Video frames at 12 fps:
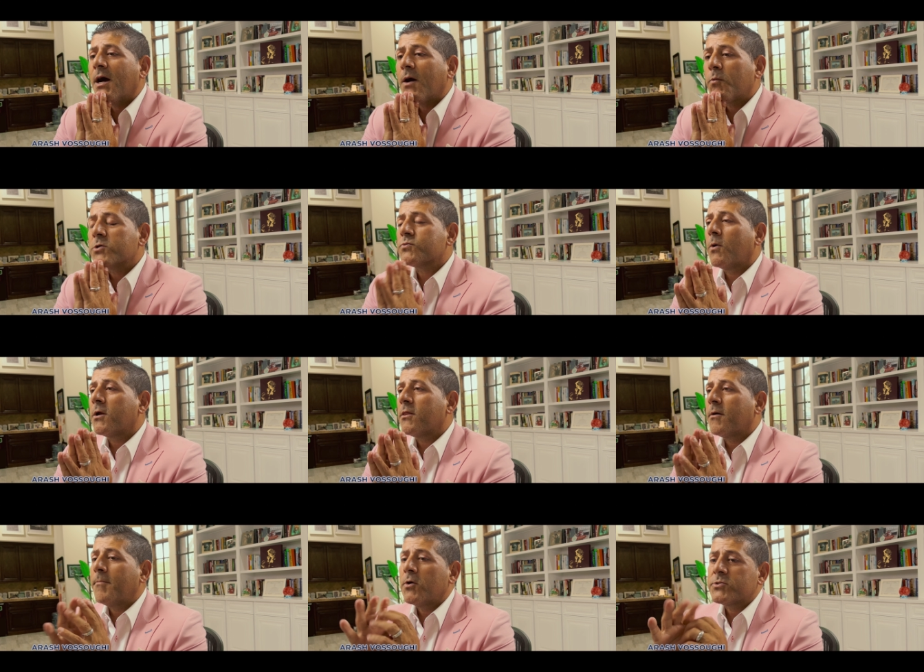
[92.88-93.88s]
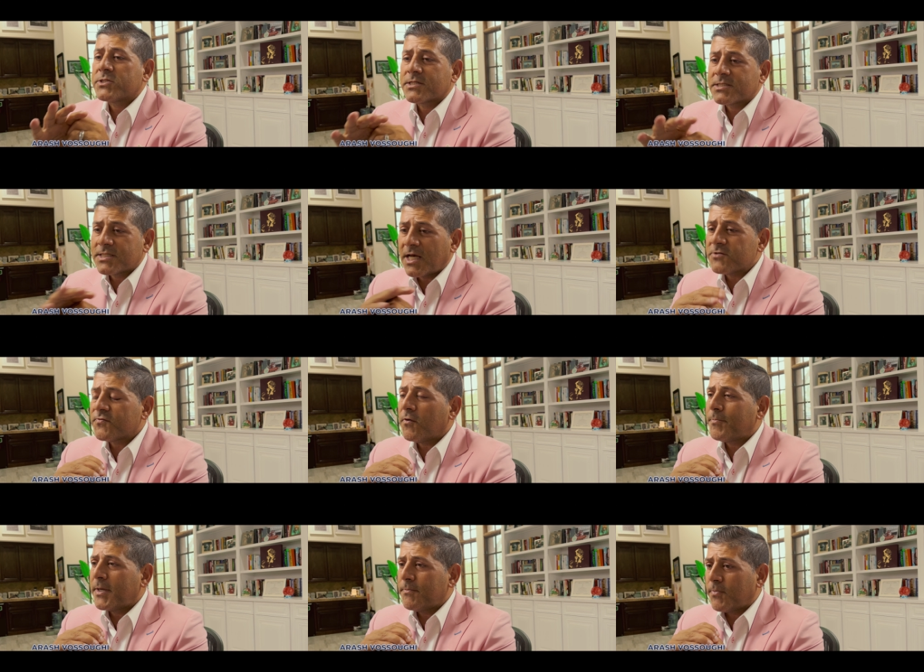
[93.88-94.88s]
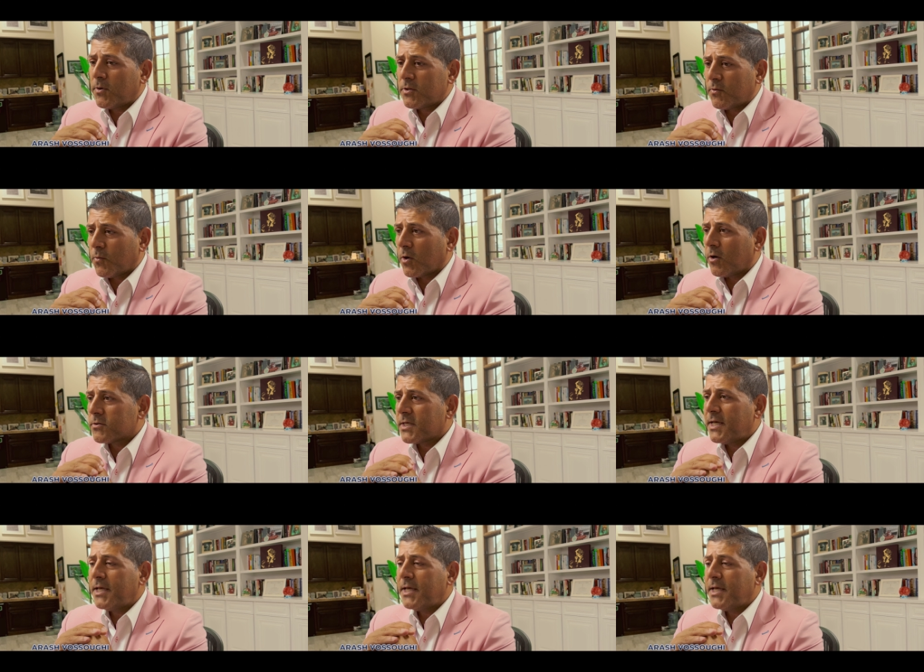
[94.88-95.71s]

was one of the most successful people in the world.